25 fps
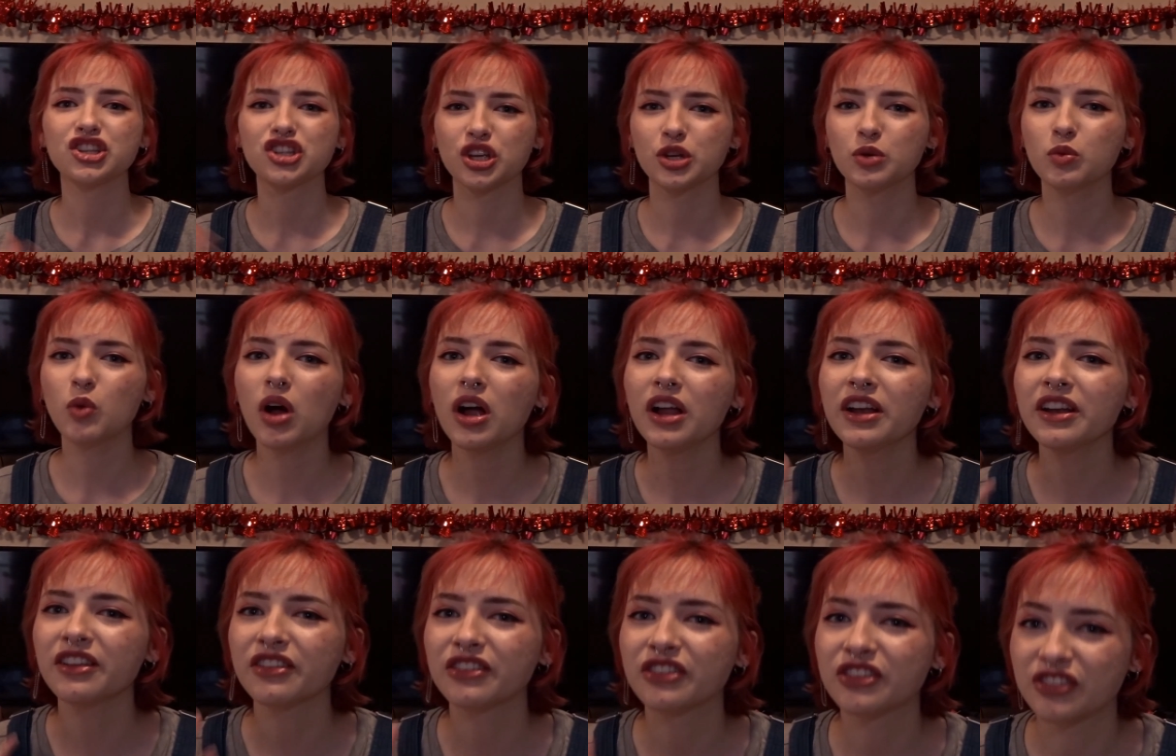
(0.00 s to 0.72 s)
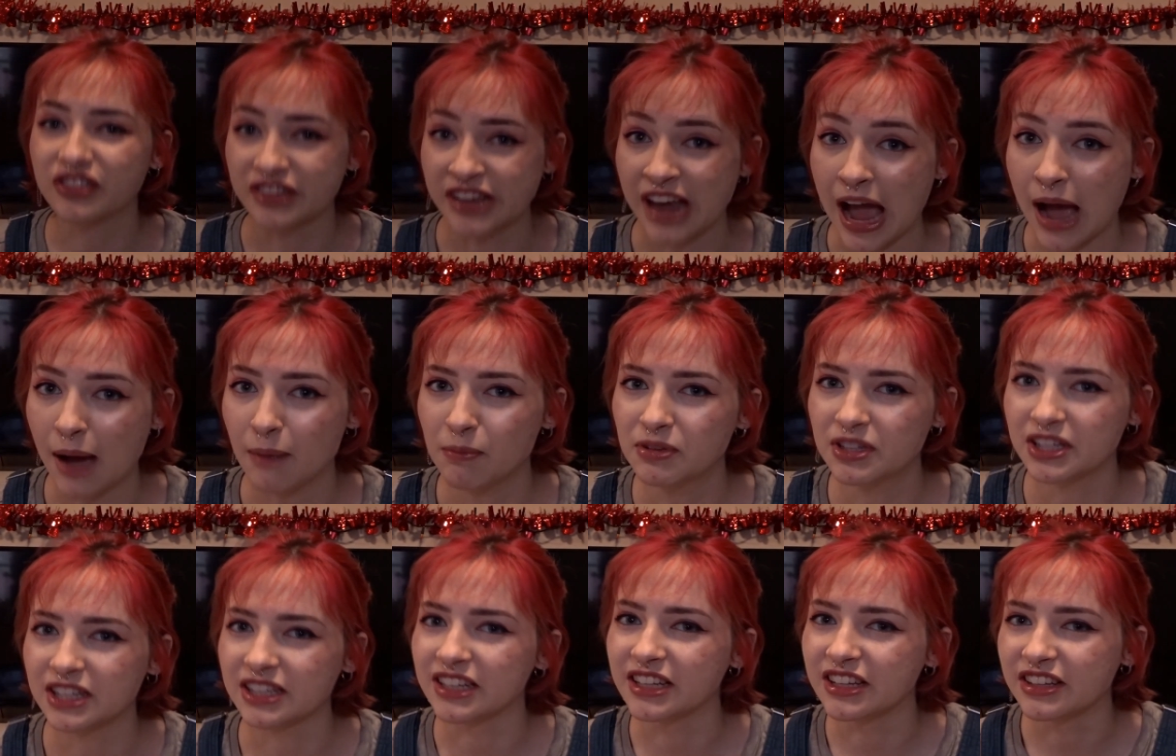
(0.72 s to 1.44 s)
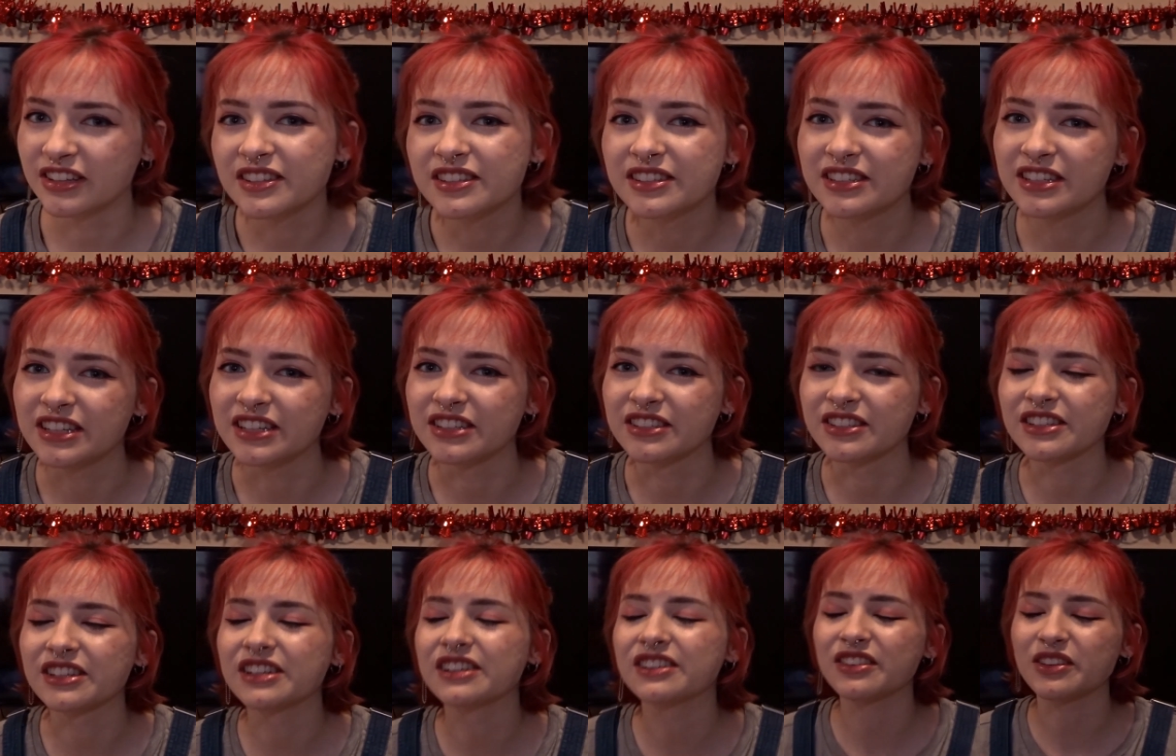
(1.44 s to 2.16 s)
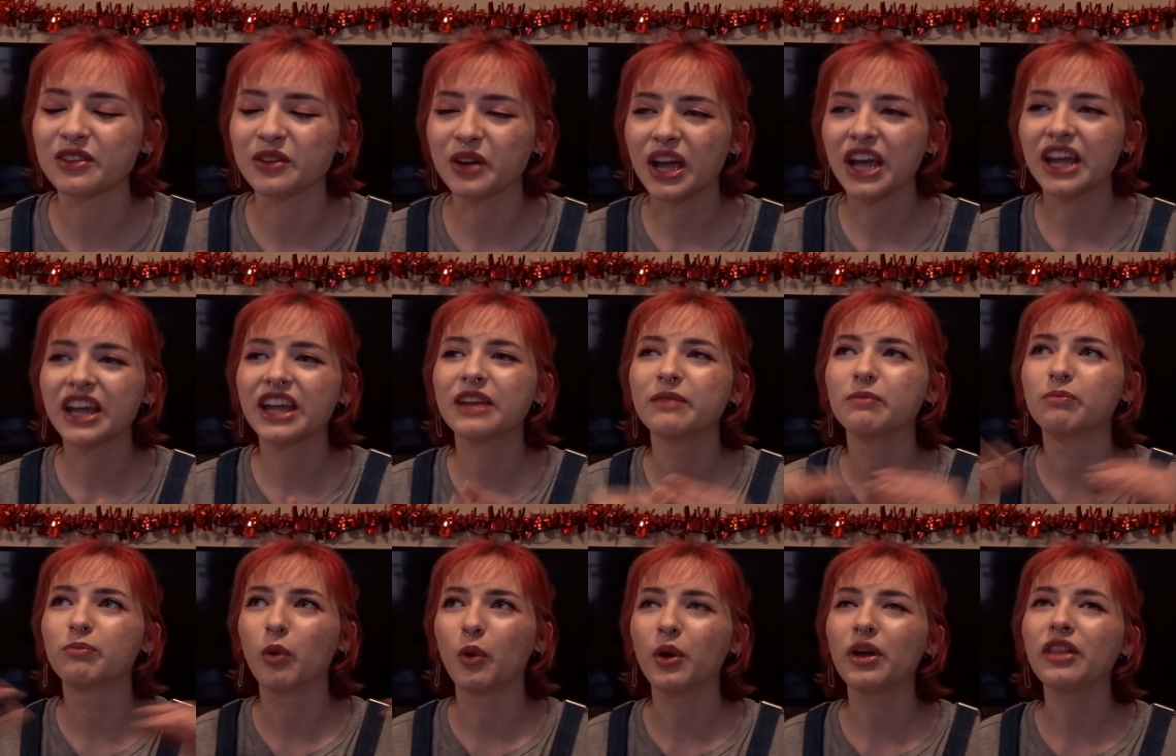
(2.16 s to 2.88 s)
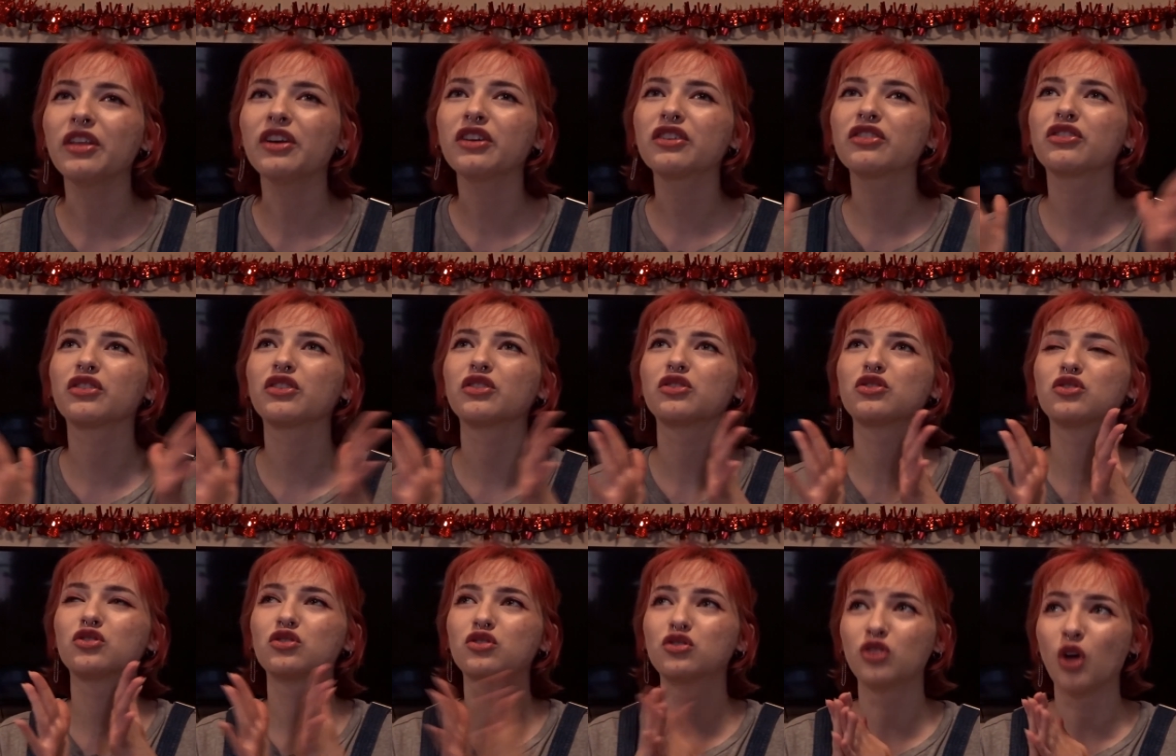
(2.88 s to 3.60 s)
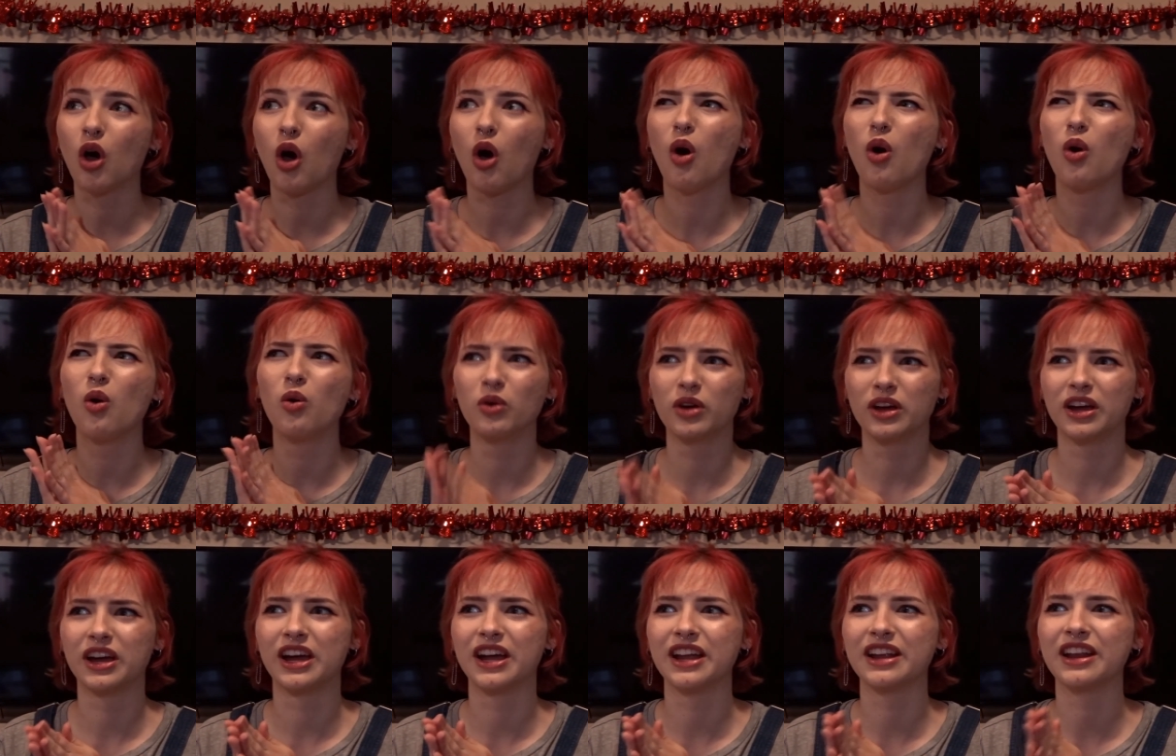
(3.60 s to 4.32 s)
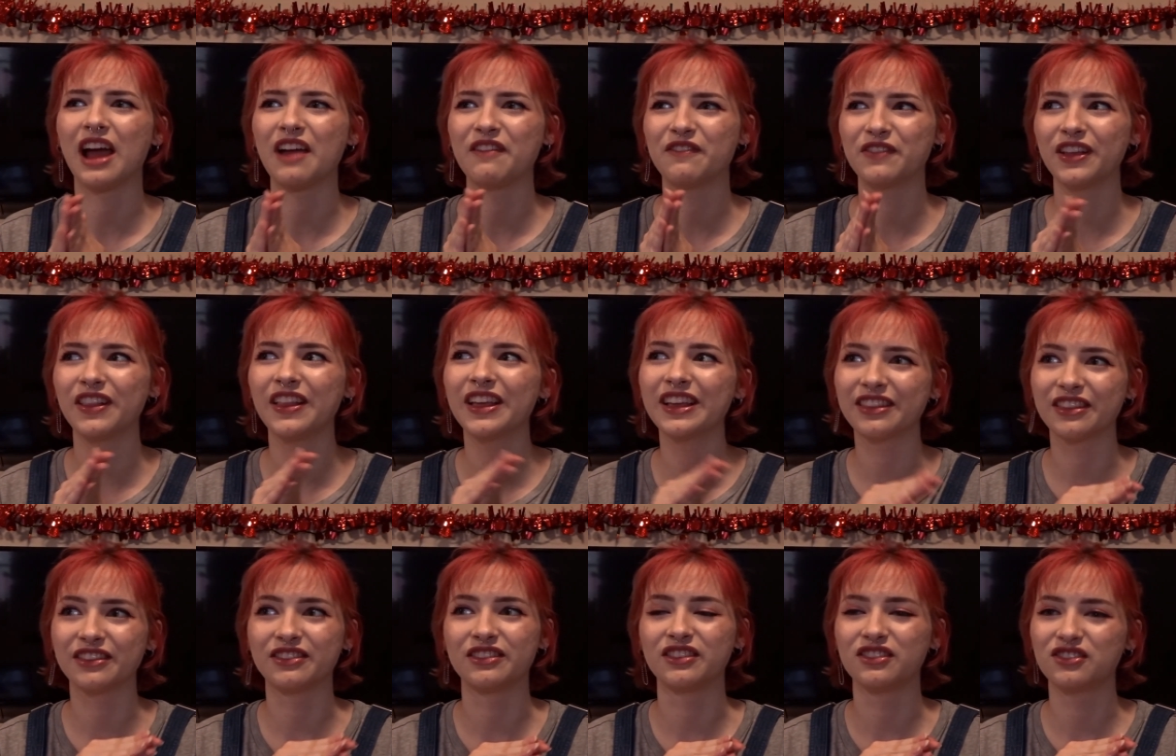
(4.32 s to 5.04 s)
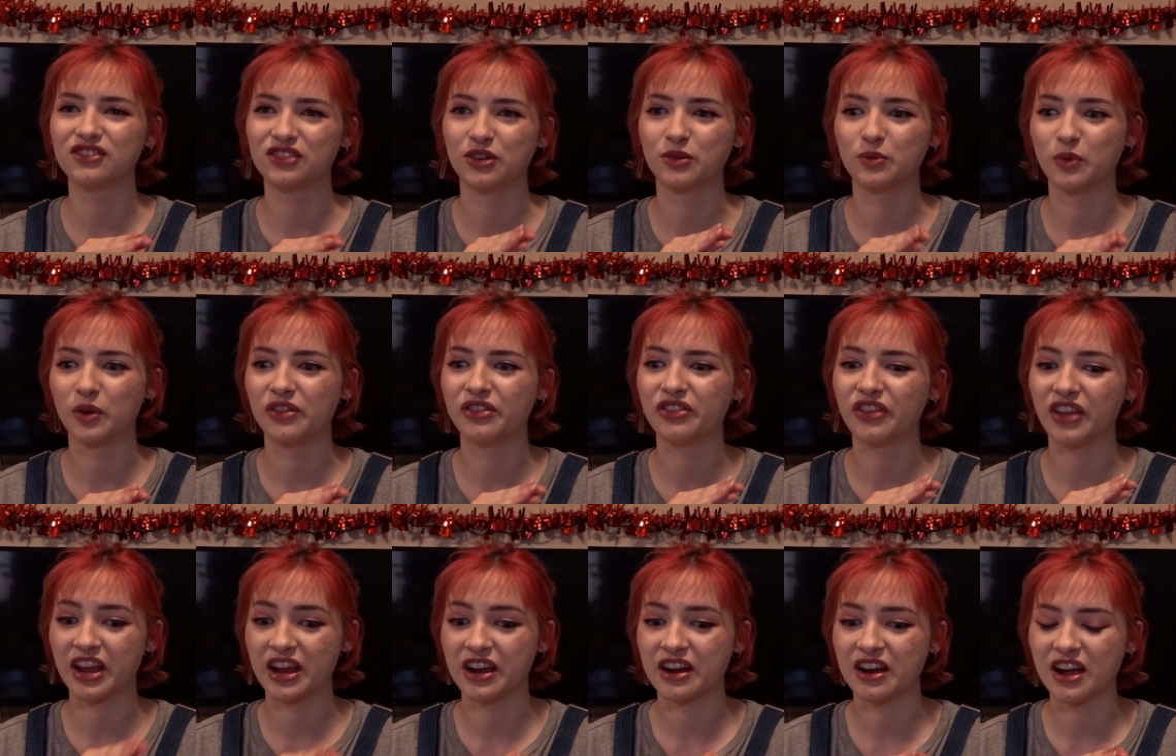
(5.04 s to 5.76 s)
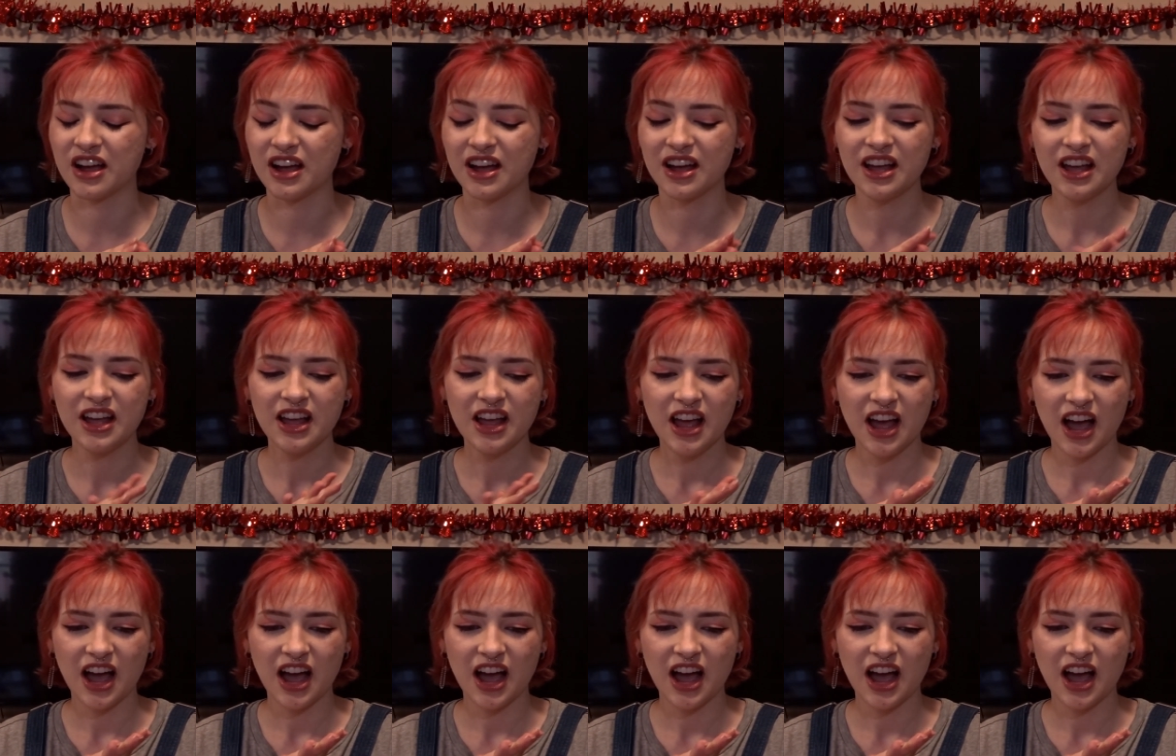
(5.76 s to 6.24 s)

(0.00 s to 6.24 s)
Shinwon snapped in his teasers, okay? Boy looks so good. I feel like this is Shinwon's era.